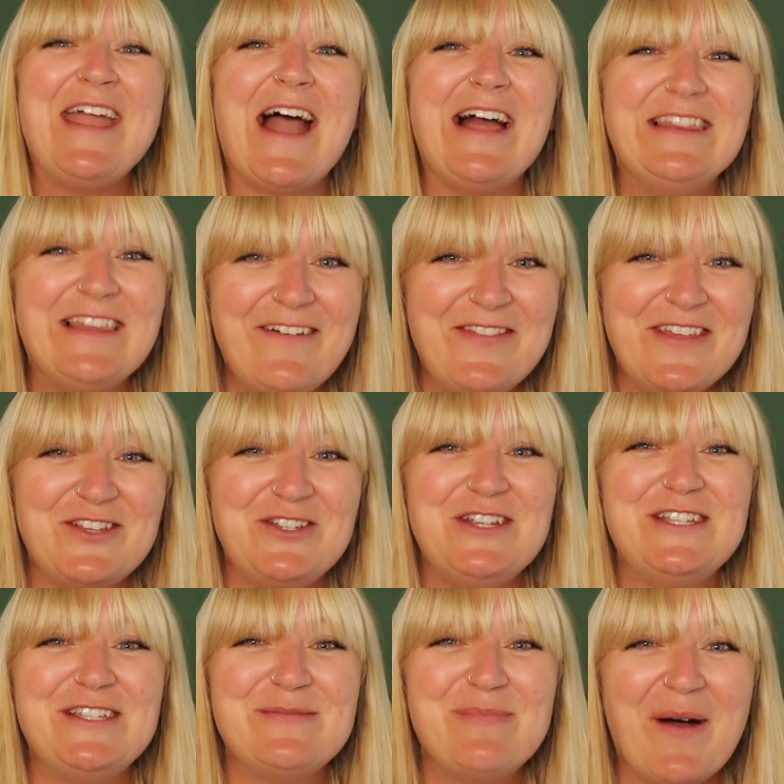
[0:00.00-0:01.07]
I love this.
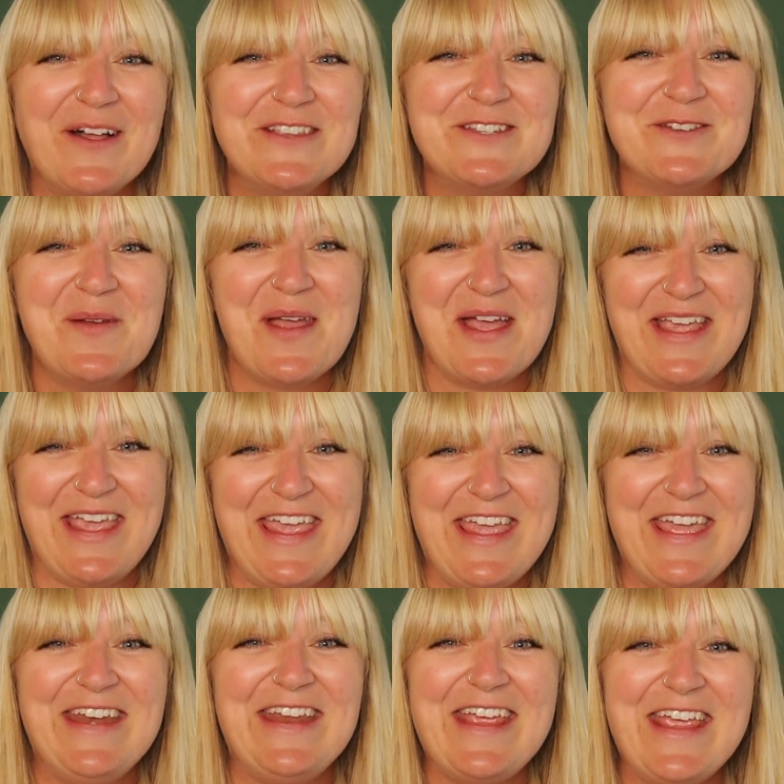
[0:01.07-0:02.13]
She's sponsoring a
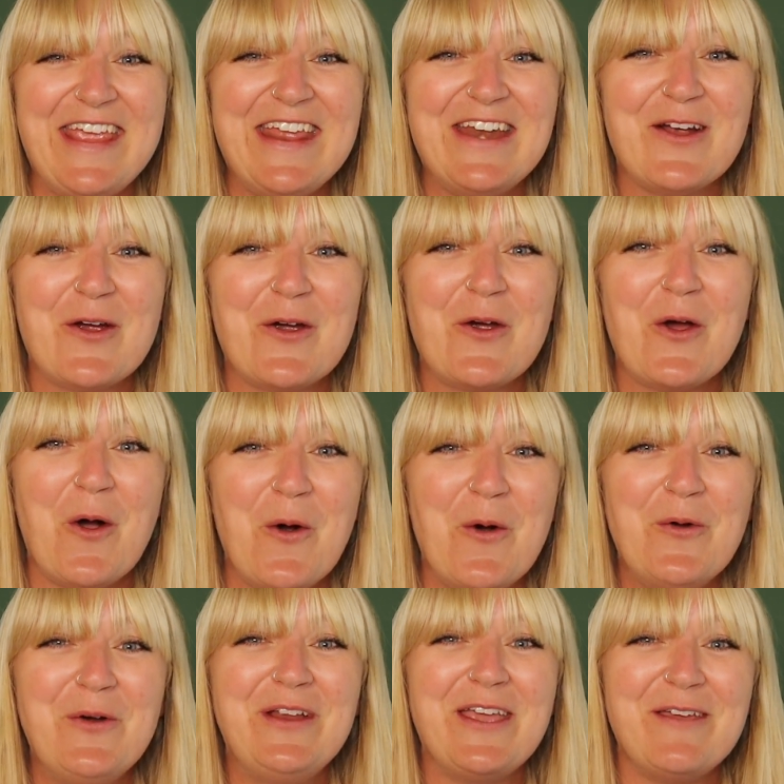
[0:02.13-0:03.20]
kid in her
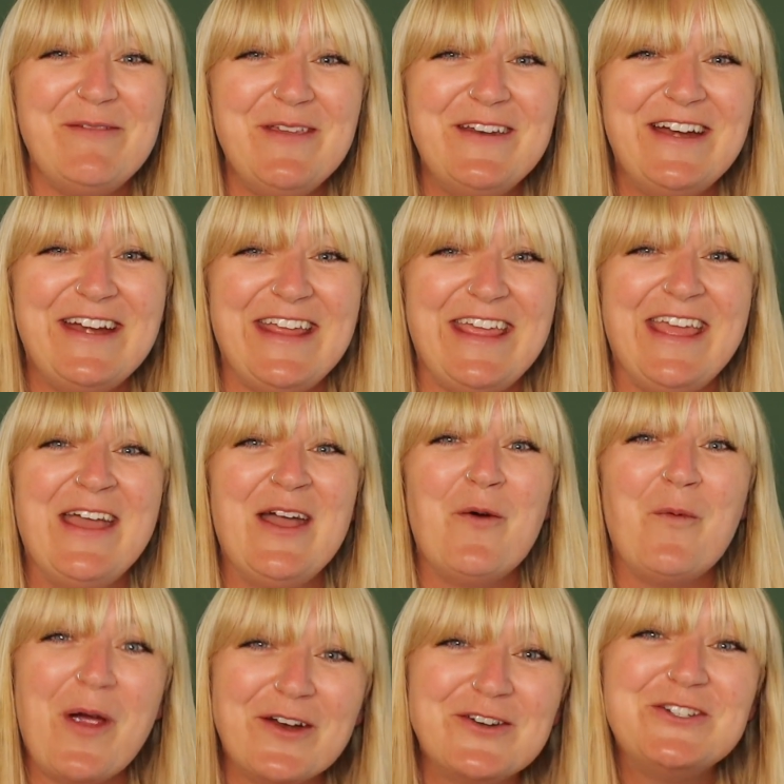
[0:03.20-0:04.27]
own community
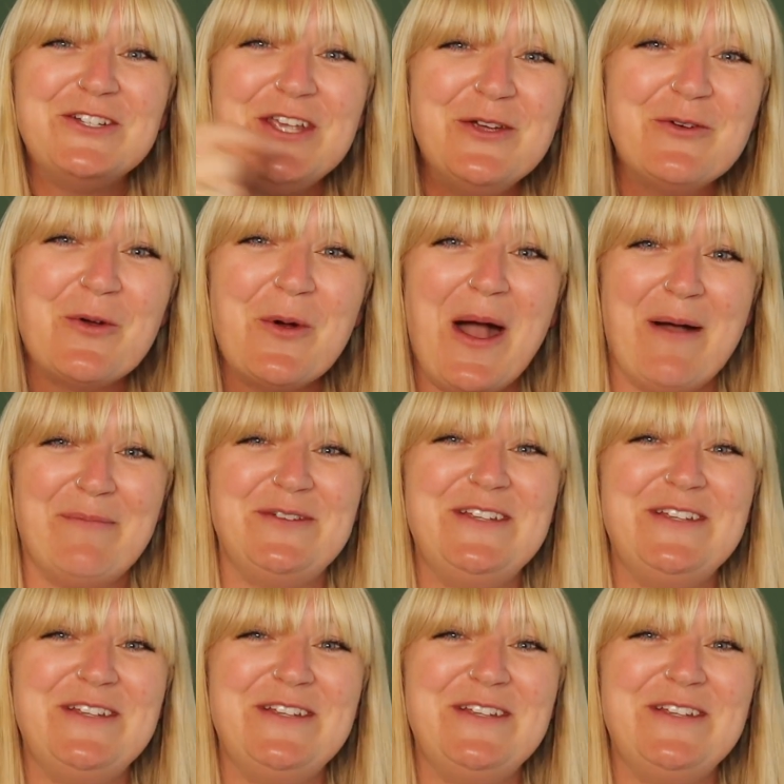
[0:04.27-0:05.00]
where she grew up.